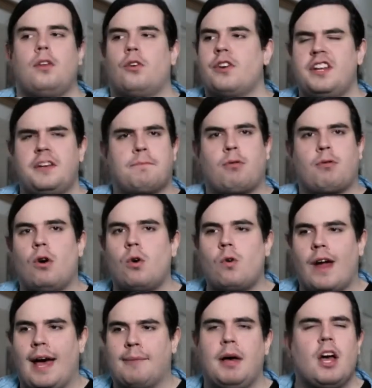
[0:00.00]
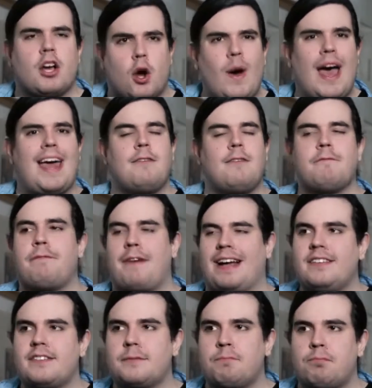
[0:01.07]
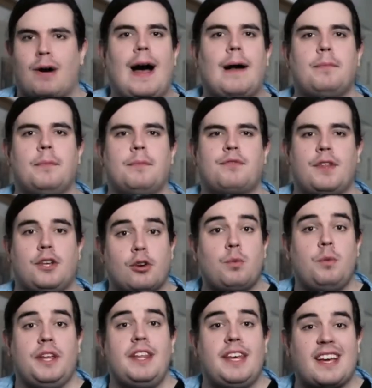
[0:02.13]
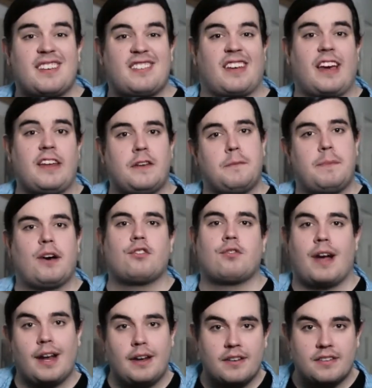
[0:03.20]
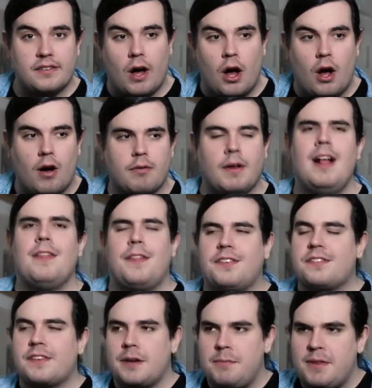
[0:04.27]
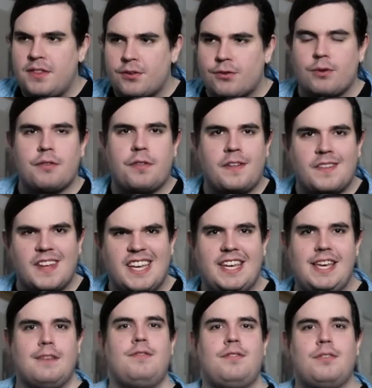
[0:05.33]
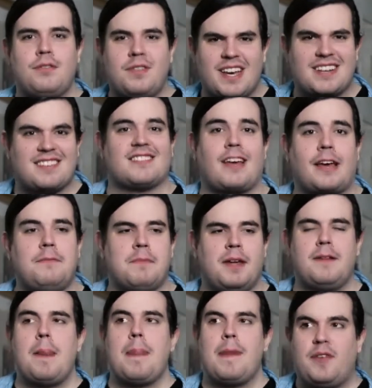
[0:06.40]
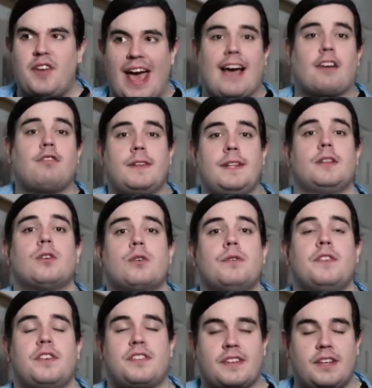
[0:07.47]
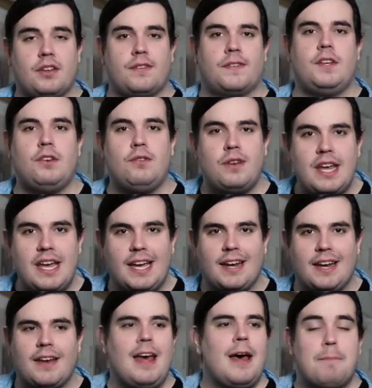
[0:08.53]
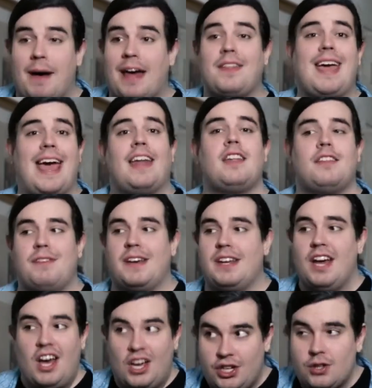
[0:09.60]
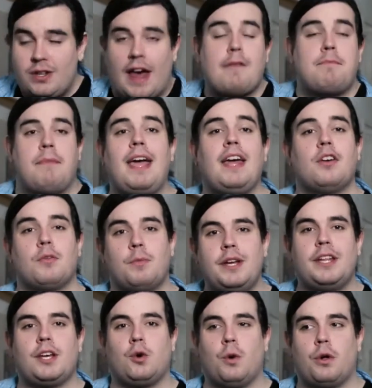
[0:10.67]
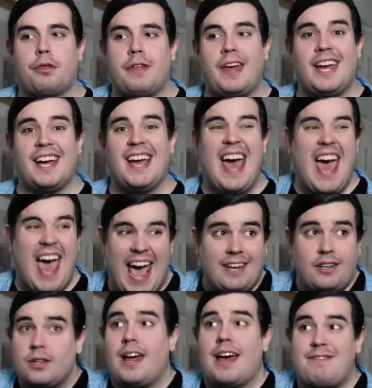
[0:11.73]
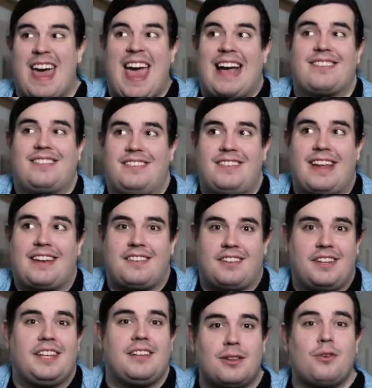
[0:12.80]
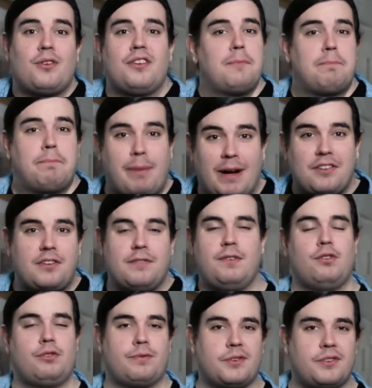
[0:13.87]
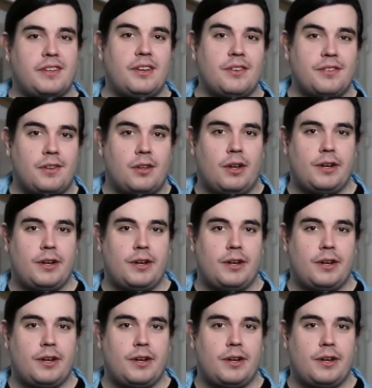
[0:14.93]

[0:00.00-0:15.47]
than learning to program, go ahead and find some problems that you're really excited about trying to solve. This is going to be the sort of thing that gives you the excitement to actually learn the skills that you need. By the end of it, you'll have made a really cool thing, and you'll have accidentally learned a bunch of useful skills